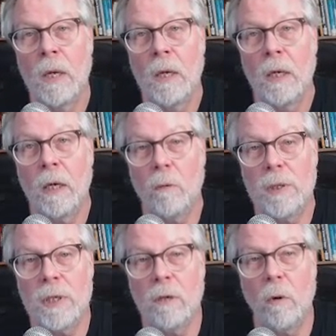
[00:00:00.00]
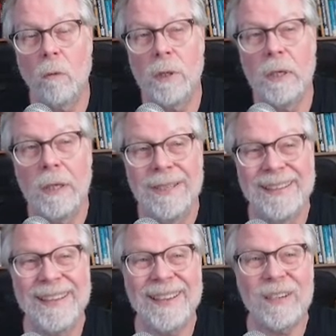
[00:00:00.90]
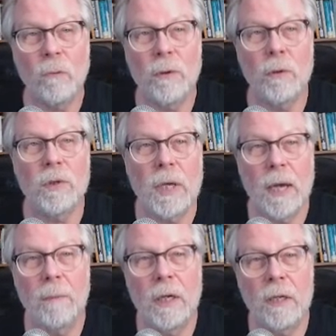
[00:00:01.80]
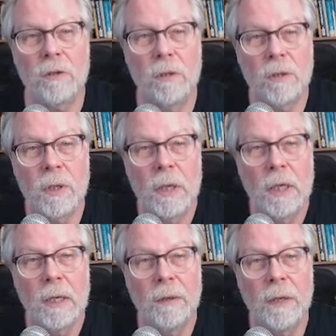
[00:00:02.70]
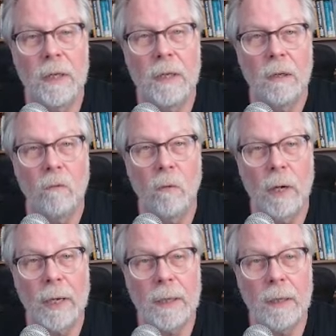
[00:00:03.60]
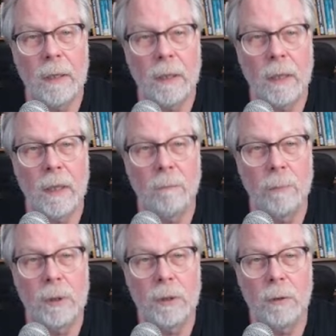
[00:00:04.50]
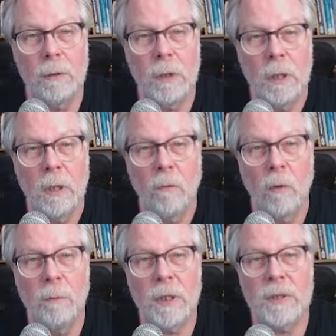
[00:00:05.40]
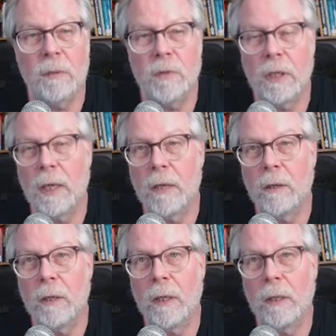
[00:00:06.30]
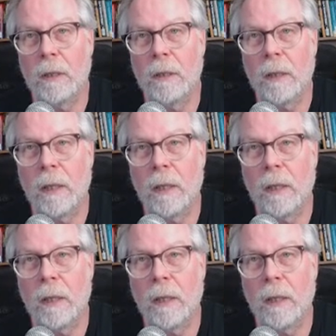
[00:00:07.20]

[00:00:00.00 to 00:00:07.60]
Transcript: Here we see what we get with those combinations. The red and blue, we mix them together, and